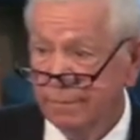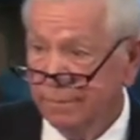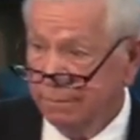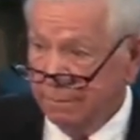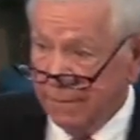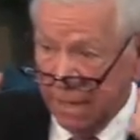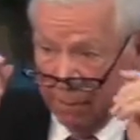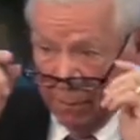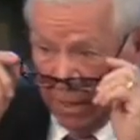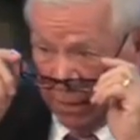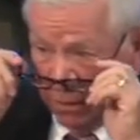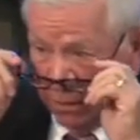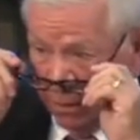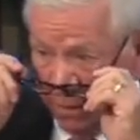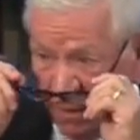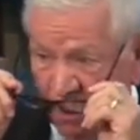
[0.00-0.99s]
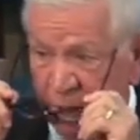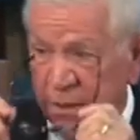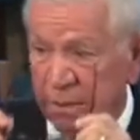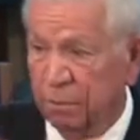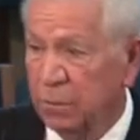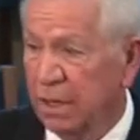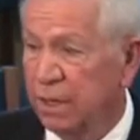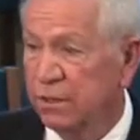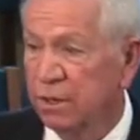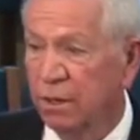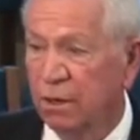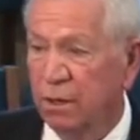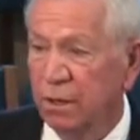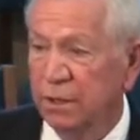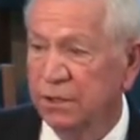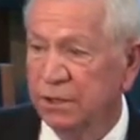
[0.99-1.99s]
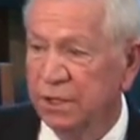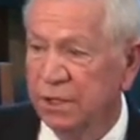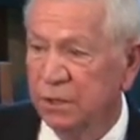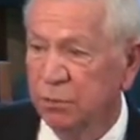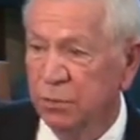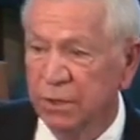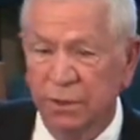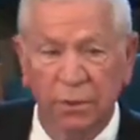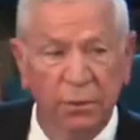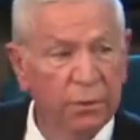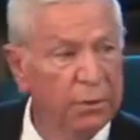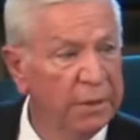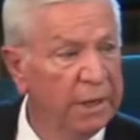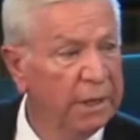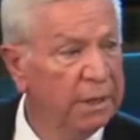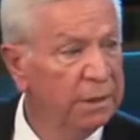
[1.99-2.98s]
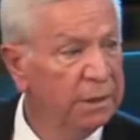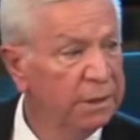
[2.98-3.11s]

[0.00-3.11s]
My mother, bless her heart, she's with the Lord now.